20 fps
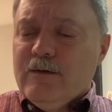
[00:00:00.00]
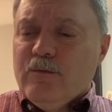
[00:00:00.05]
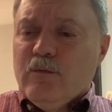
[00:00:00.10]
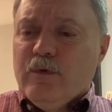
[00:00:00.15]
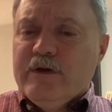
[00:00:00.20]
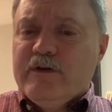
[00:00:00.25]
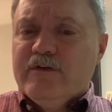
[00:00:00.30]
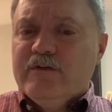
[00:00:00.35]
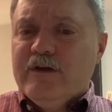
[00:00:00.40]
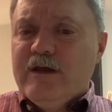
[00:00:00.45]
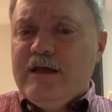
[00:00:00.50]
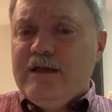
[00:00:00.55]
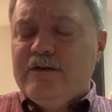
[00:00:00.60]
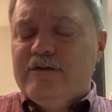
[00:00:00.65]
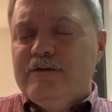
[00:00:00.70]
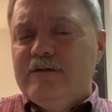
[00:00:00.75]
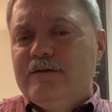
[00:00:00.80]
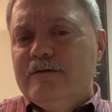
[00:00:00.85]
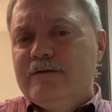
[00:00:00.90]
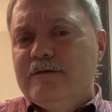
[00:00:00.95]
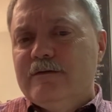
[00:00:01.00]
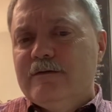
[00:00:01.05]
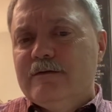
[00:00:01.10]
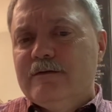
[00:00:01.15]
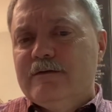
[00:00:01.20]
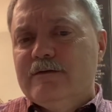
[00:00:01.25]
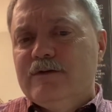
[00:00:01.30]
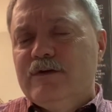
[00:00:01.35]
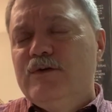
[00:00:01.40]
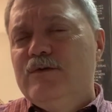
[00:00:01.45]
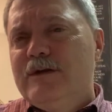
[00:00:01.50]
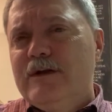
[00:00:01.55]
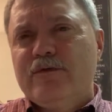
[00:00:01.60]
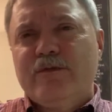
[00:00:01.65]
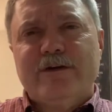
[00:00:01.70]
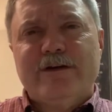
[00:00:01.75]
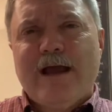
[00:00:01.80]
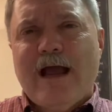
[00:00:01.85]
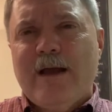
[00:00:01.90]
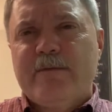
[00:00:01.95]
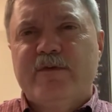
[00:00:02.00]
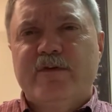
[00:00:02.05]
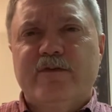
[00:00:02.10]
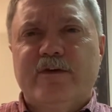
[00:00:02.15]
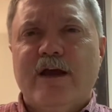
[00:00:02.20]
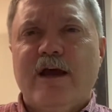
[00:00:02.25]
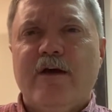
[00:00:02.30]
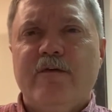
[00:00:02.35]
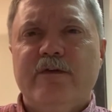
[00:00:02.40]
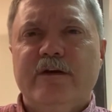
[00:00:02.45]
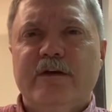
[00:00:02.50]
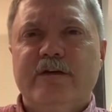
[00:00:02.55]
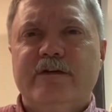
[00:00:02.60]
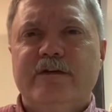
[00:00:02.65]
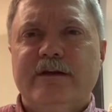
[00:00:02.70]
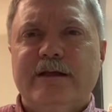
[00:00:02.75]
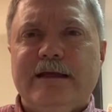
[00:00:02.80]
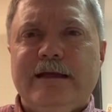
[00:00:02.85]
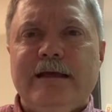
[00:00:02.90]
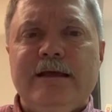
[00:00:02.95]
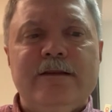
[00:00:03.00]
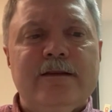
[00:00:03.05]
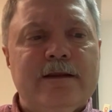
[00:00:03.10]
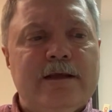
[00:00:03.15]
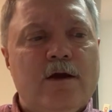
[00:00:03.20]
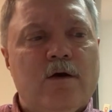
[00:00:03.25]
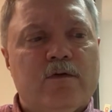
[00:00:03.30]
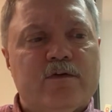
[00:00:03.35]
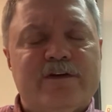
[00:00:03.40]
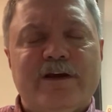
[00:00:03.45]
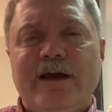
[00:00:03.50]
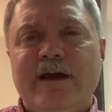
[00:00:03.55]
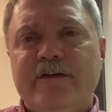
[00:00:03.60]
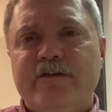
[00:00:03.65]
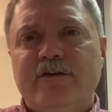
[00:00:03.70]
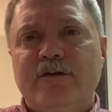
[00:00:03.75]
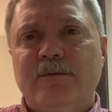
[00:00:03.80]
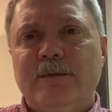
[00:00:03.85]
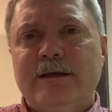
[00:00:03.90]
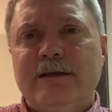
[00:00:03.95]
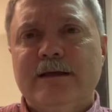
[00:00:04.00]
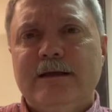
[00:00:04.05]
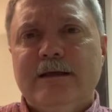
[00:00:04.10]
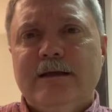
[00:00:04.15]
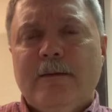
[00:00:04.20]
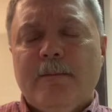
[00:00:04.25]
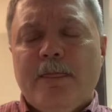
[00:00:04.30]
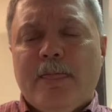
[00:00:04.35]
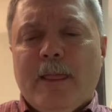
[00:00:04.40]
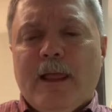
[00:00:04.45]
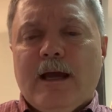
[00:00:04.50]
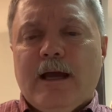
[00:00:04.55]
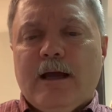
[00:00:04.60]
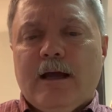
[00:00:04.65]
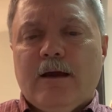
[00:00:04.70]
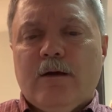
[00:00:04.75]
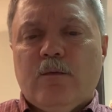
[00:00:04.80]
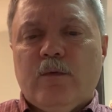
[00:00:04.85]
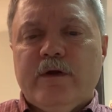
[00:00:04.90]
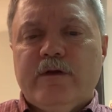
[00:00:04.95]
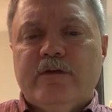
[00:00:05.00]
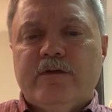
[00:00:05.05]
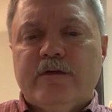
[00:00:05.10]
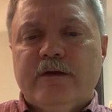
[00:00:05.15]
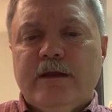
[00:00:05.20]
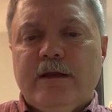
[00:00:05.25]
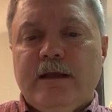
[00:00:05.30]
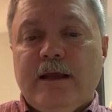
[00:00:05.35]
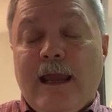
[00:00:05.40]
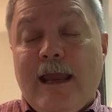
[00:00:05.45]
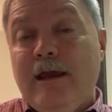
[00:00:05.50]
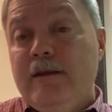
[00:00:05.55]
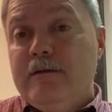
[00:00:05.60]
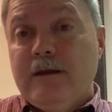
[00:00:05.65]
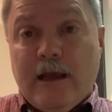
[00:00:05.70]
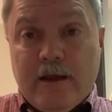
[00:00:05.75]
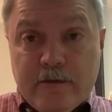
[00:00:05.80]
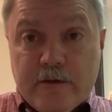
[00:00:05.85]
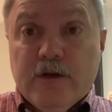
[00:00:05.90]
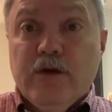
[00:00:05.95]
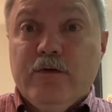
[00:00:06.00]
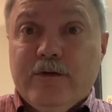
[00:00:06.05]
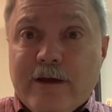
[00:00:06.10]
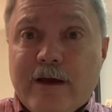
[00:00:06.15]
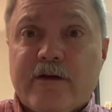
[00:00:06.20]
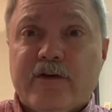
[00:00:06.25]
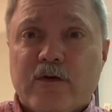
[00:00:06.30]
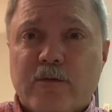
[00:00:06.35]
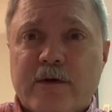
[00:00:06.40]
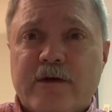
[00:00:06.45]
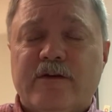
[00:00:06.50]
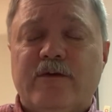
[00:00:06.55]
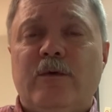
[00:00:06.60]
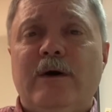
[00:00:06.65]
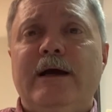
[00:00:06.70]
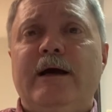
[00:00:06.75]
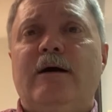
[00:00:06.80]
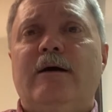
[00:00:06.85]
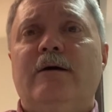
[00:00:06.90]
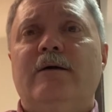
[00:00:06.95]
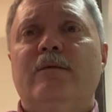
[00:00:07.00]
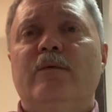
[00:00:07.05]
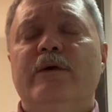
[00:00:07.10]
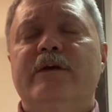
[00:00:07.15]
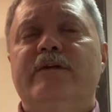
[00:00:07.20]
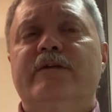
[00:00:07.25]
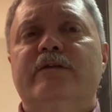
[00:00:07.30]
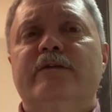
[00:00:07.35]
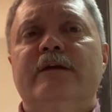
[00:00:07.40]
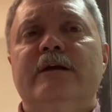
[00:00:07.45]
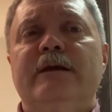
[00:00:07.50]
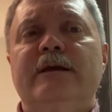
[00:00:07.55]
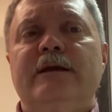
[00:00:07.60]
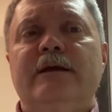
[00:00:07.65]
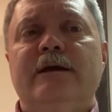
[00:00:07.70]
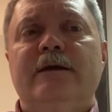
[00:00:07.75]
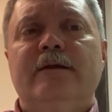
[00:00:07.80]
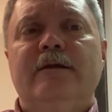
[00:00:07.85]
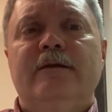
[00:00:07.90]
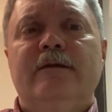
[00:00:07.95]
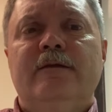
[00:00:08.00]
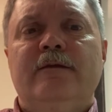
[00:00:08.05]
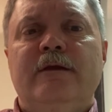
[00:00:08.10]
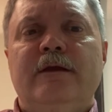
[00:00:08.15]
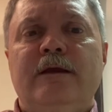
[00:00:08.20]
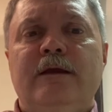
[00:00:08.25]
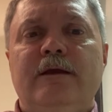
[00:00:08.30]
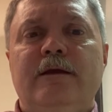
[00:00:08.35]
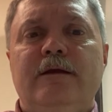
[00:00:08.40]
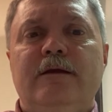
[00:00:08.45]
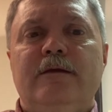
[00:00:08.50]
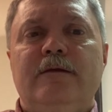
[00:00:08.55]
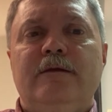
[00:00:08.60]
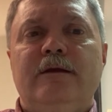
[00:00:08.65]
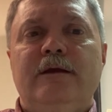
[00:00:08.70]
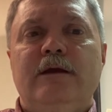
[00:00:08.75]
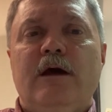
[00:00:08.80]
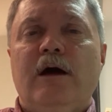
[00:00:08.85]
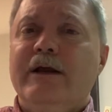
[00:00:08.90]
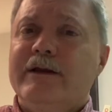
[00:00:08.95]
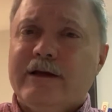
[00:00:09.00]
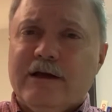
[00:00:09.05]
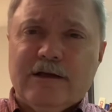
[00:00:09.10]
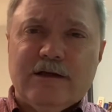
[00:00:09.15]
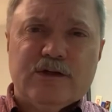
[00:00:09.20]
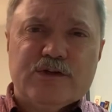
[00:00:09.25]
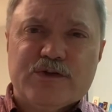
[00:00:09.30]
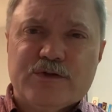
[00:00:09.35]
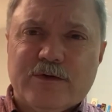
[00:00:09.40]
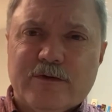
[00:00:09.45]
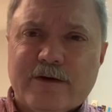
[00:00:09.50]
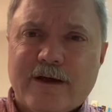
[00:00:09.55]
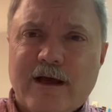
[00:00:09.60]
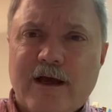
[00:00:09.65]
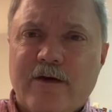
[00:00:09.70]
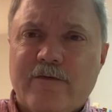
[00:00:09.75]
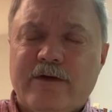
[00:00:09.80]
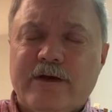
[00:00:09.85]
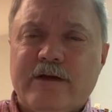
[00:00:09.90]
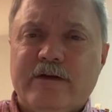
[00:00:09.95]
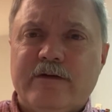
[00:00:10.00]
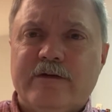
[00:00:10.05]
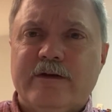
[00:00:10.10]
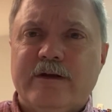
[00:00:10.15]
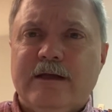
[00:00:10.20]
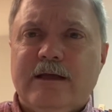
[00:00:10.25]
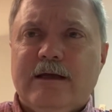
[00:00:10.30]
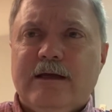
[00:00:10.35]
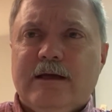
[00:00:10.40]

We see two different types of covenants in the Old Testament. We see, and the New Testament as well, we see the unconditional covenants.